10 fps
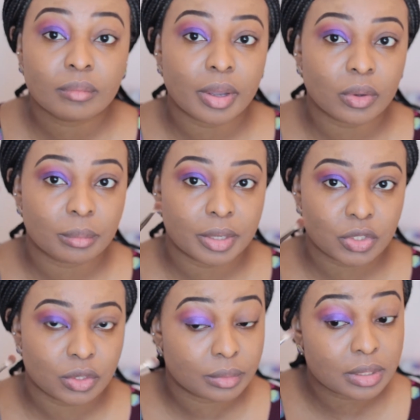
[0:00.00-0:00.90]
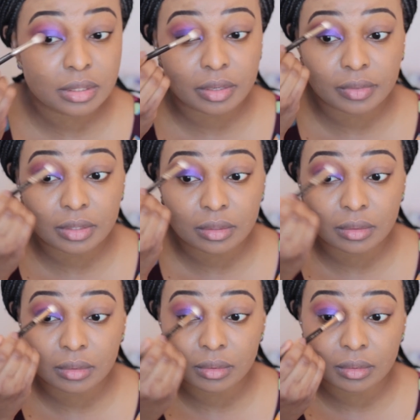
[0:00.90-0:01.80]
back on my 217
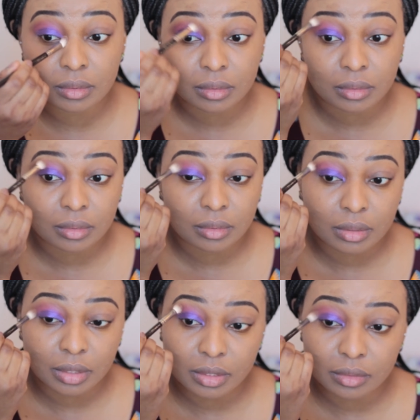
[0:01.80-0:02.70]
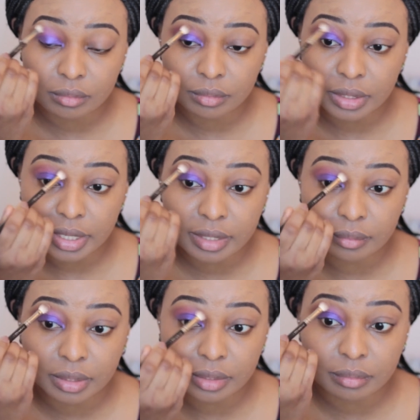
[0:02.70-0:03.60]
and
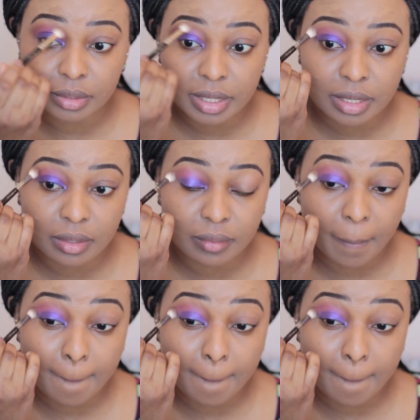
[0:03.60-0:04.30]
blend.